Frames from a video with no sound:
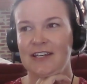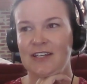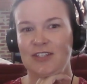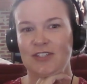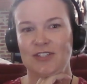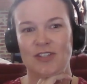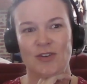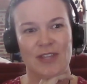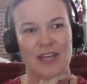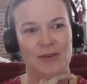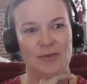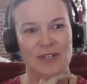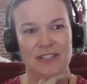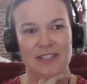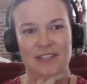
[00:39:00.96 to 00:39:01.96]
So they
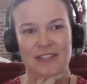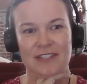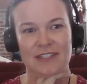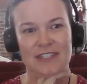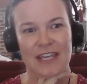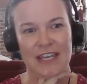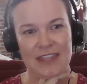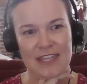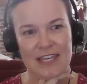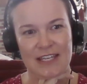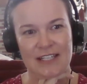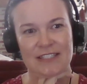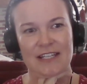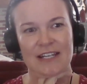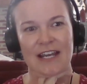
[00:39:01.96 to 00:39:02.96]
would say
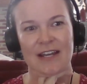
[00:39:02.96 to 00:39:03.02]
things and I